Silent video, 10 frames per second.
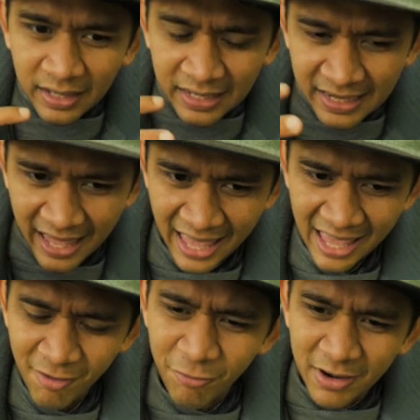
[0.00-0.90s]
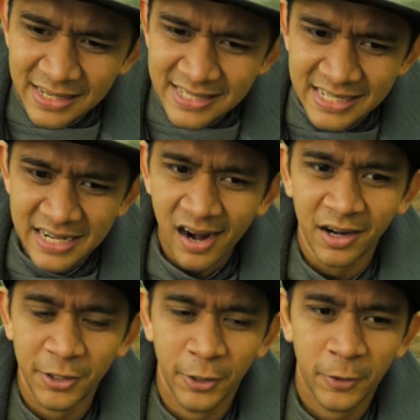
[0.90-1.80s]
in every
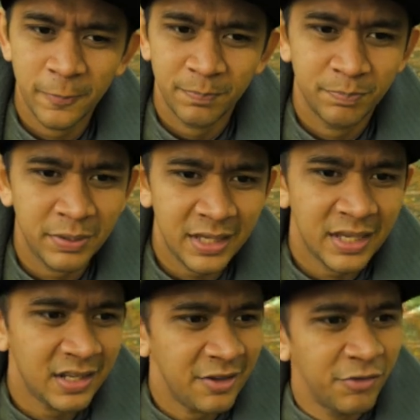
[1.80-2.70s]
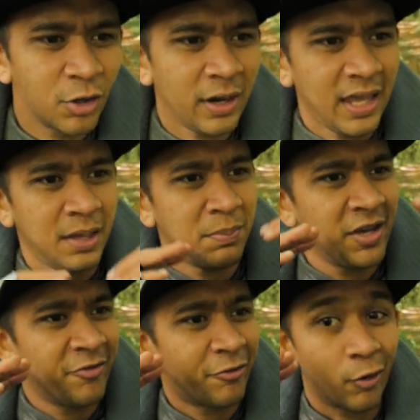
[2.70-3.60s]
scenario, be it if you're
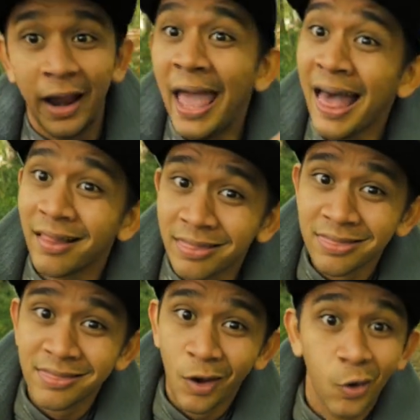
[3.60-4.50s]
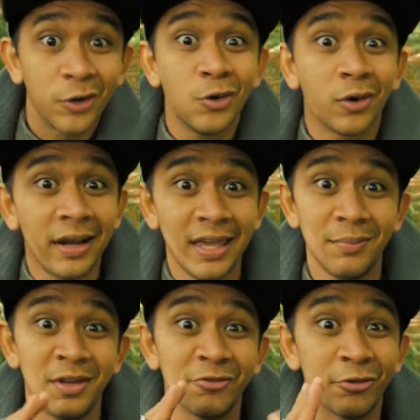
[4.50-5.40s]
aiming for health or you are
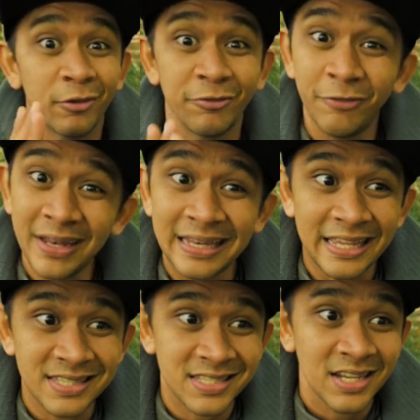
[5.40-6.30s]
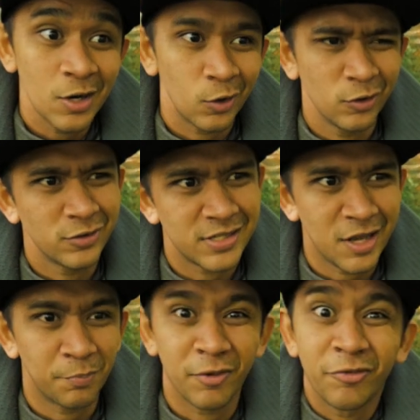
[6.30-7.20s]
aiming for fitness, or you could
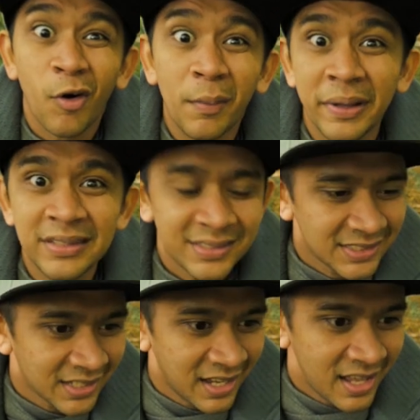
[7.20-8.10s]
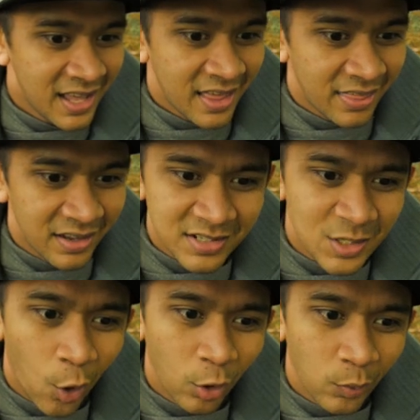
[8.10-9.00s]
say performance, there's
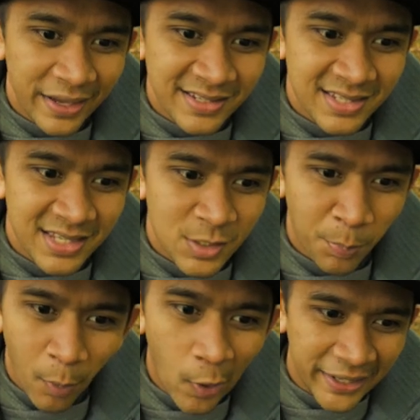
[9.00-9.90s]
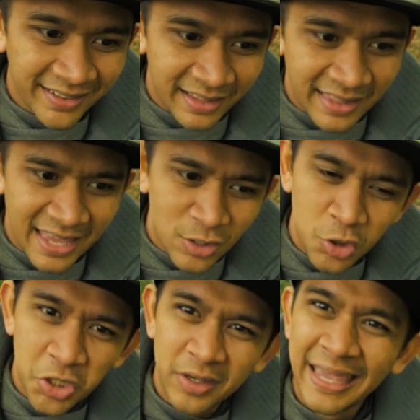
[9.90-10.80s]
always this point that you
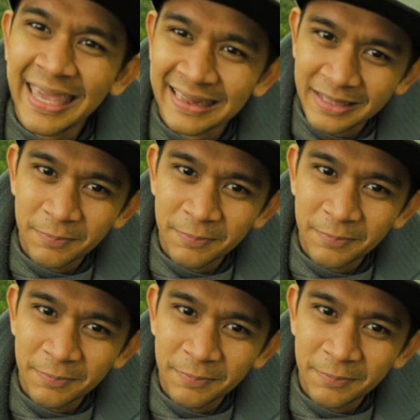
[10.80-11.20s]
should hit.